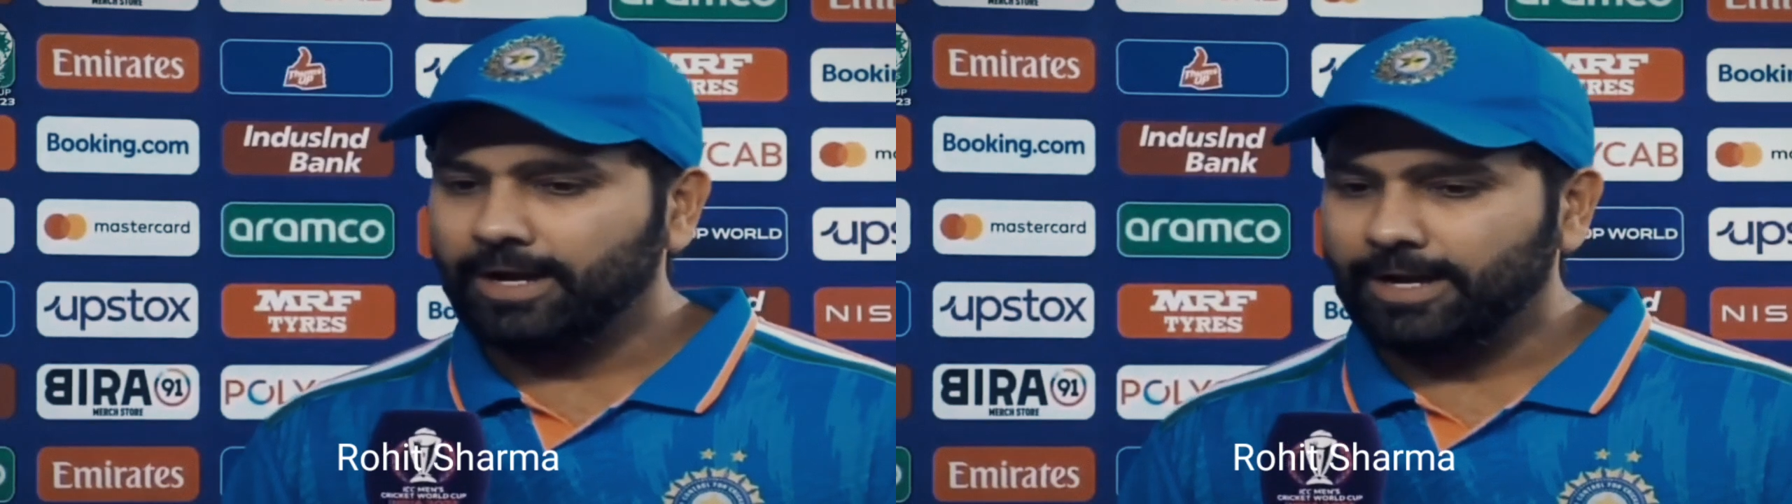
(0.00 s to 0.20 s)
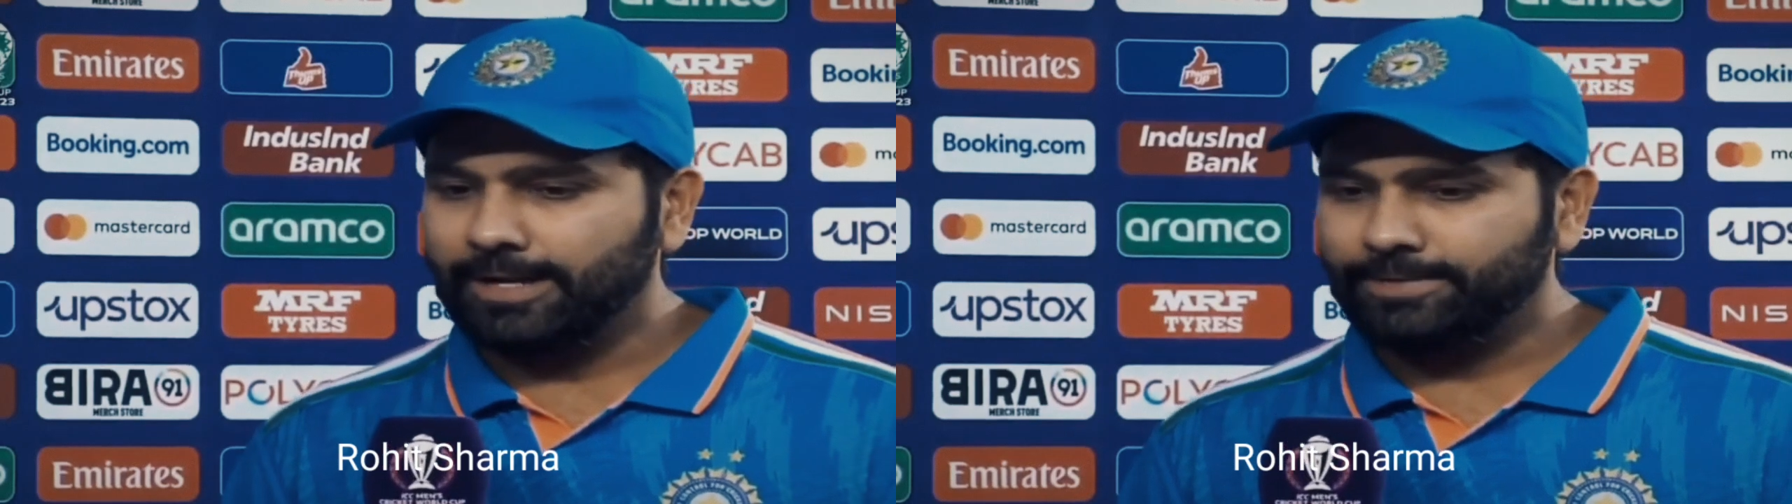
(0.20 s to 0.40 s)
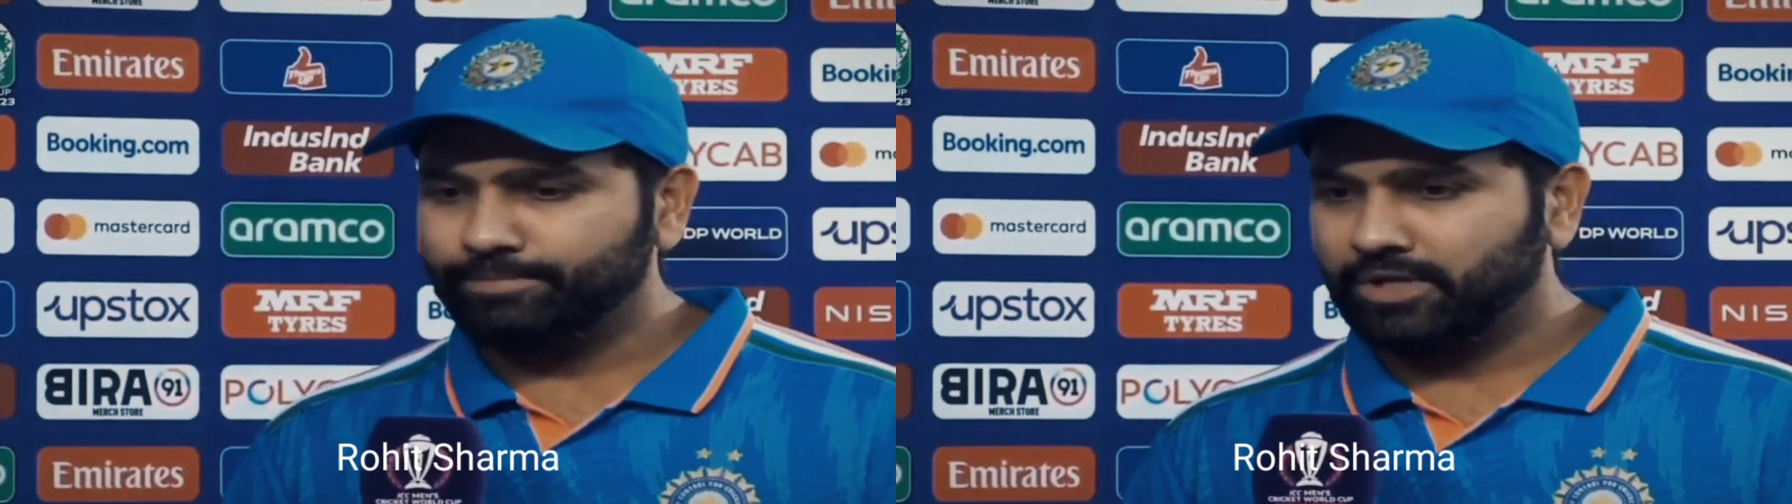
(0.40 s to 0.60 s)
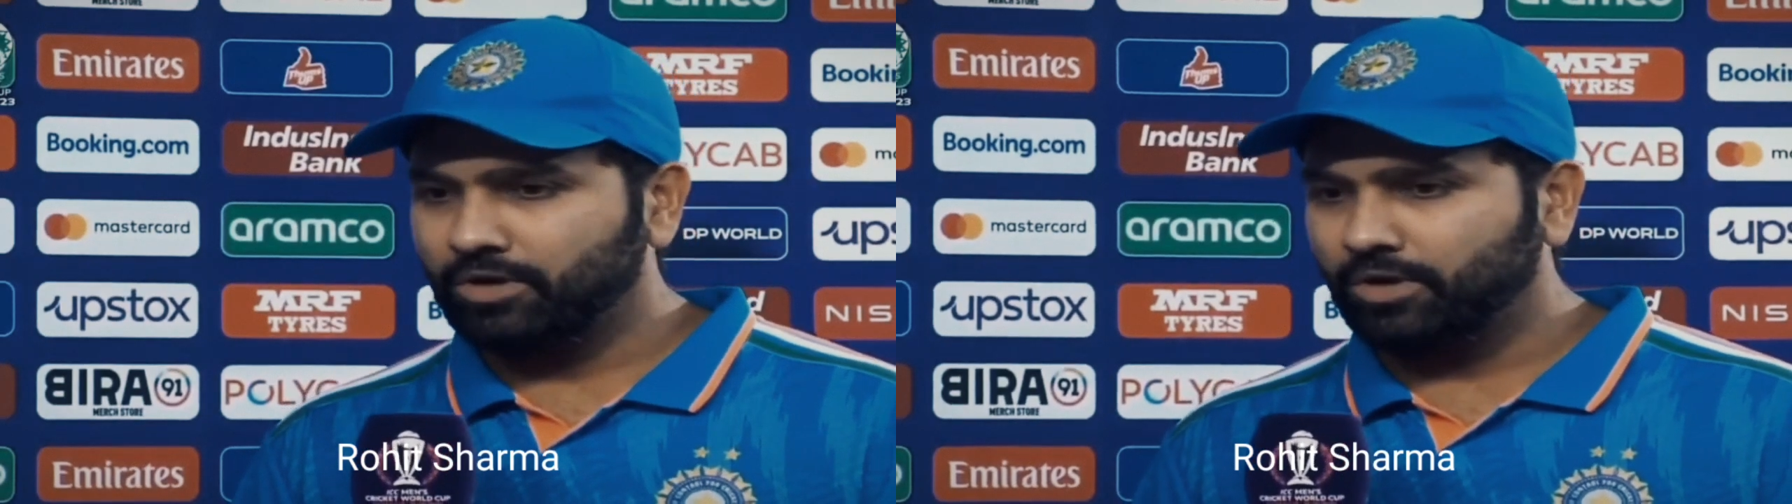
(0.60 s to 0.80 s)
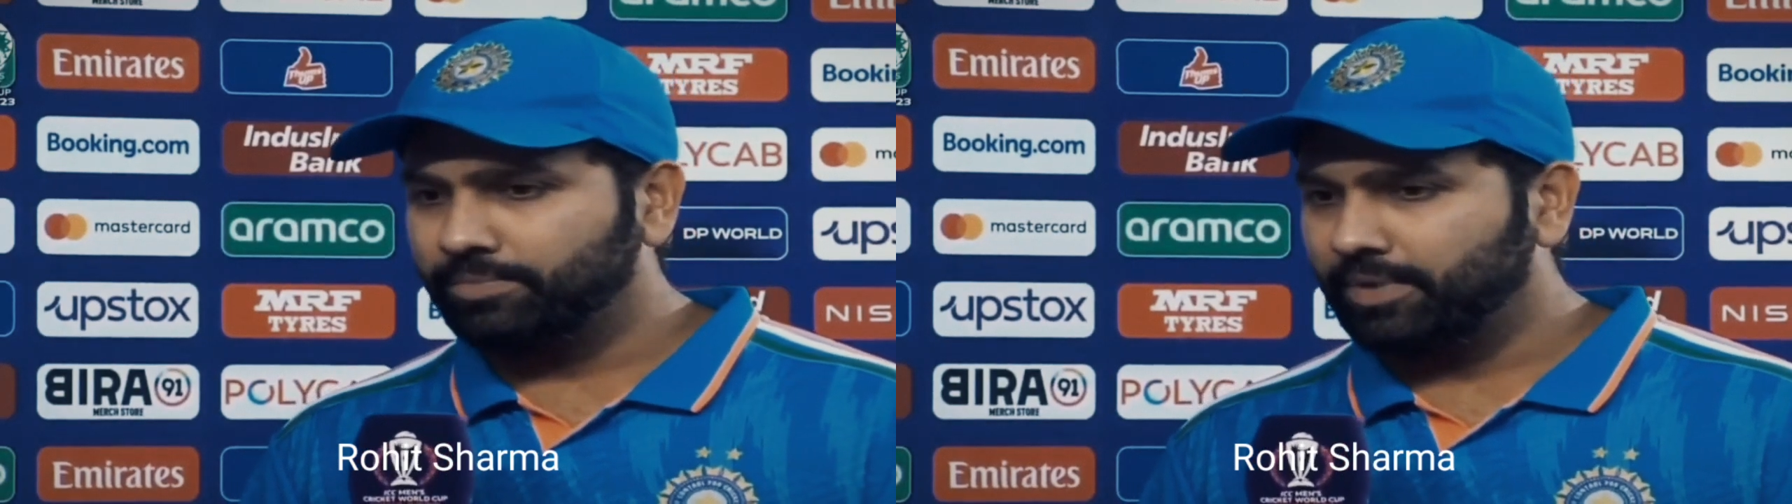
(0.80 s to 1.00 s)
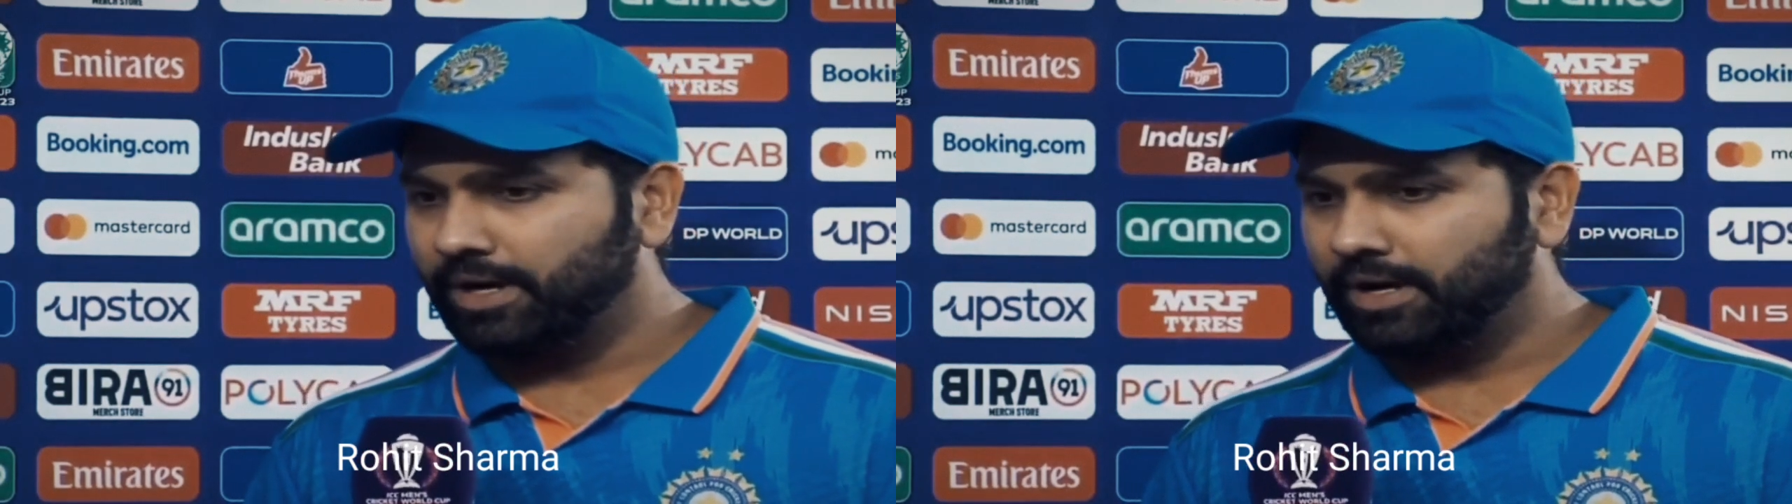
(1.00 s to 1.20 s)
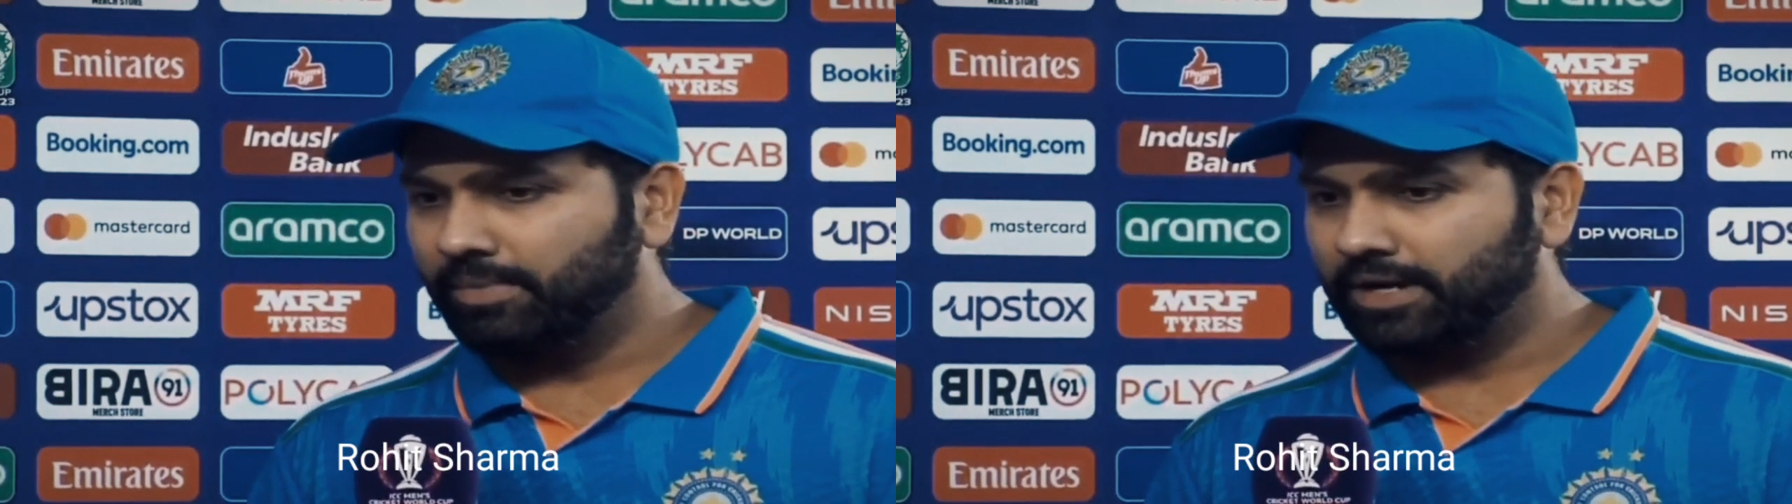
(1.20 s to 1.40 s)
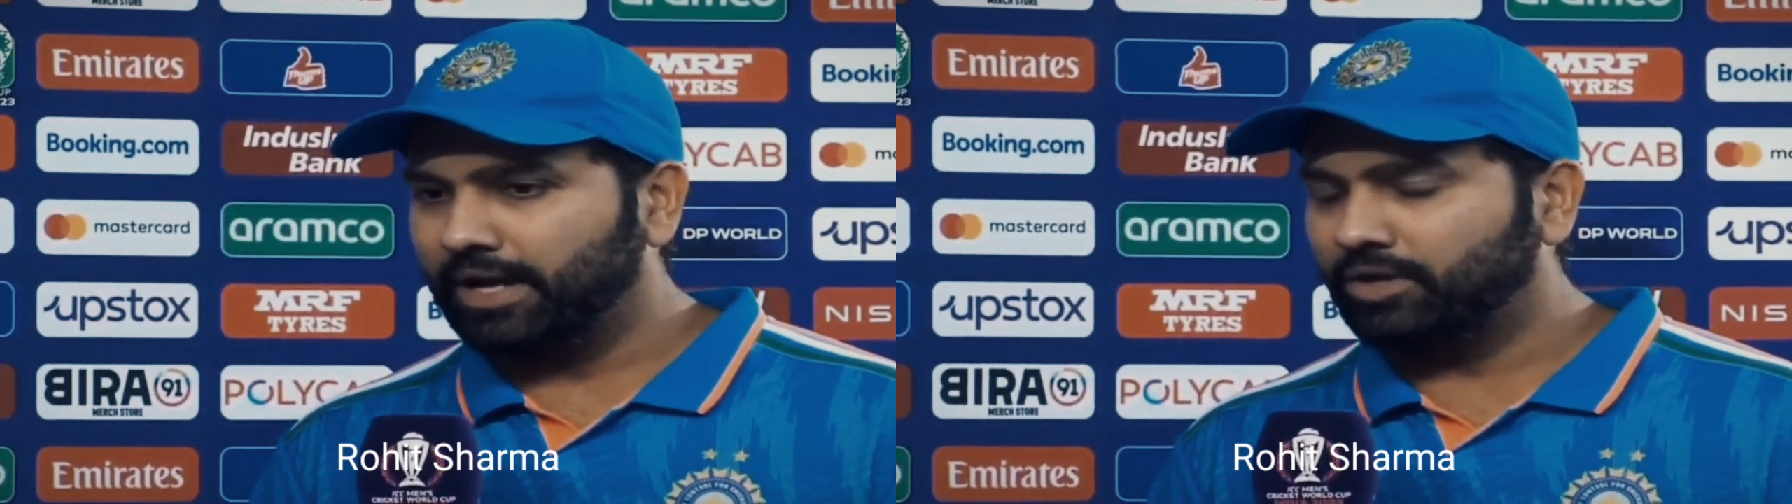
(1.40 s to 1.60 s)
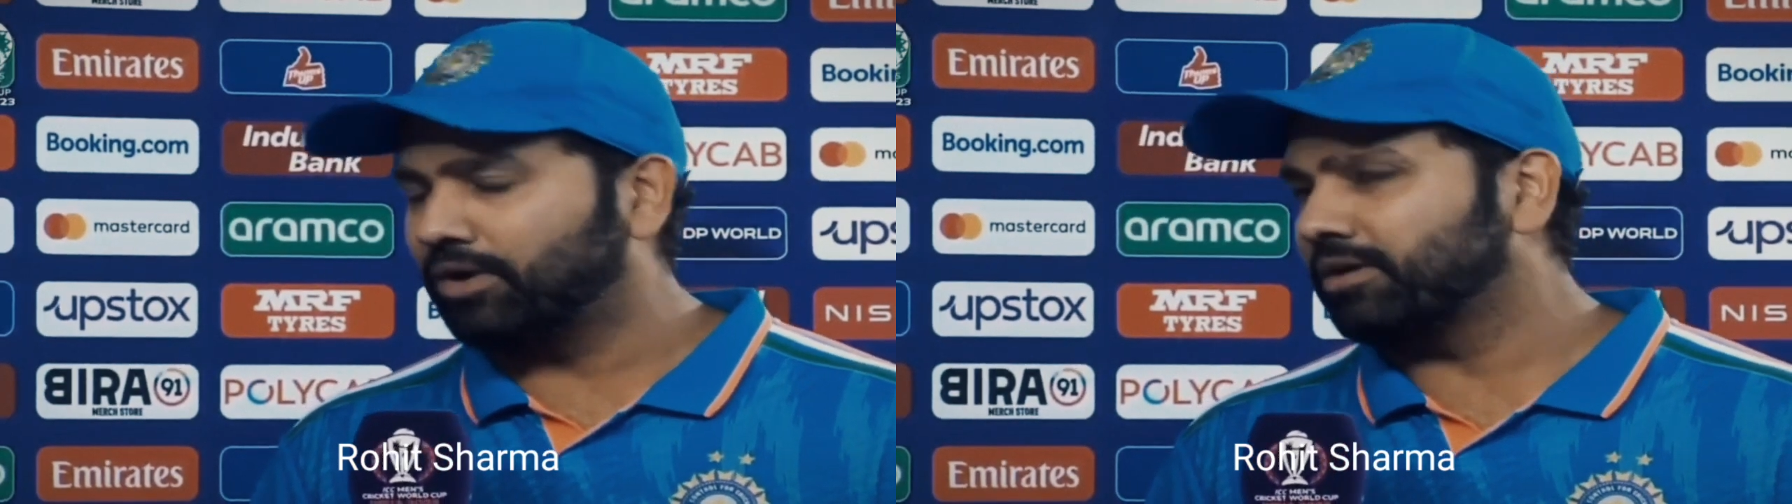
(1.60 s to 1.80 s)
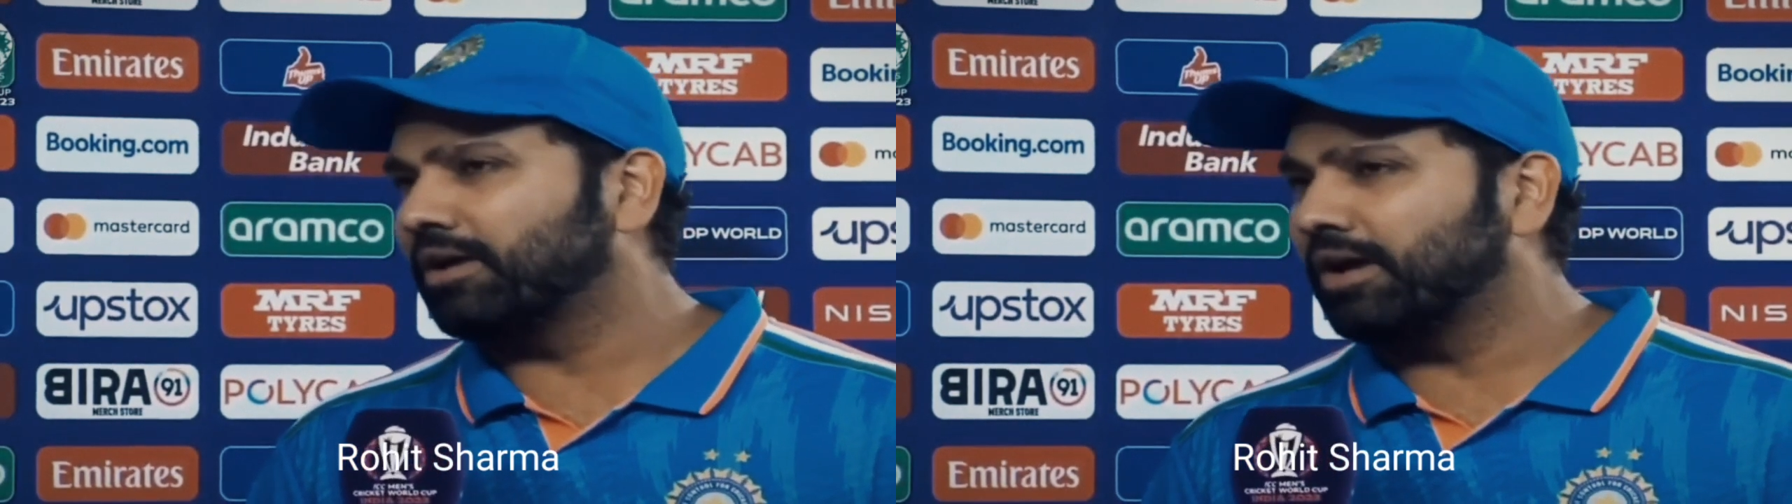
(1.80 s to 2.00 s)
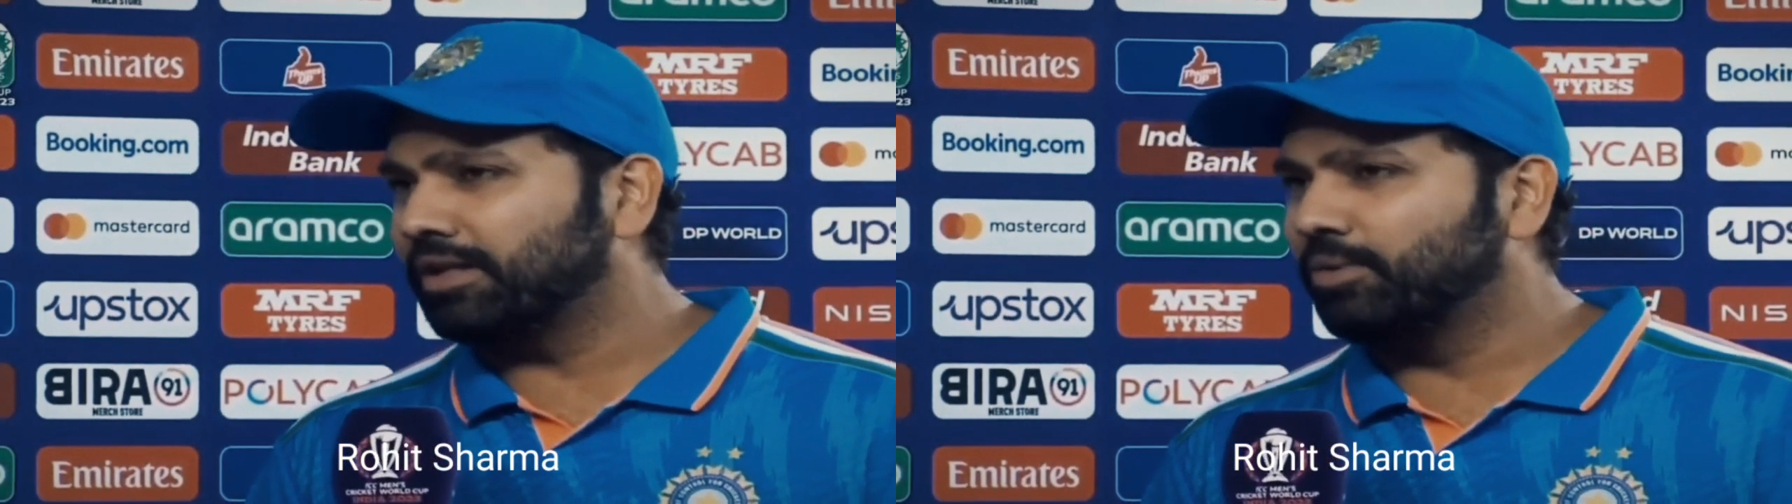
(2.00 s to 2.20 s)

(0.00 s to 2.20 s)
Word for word: Um, you know, uh, but I thought uh,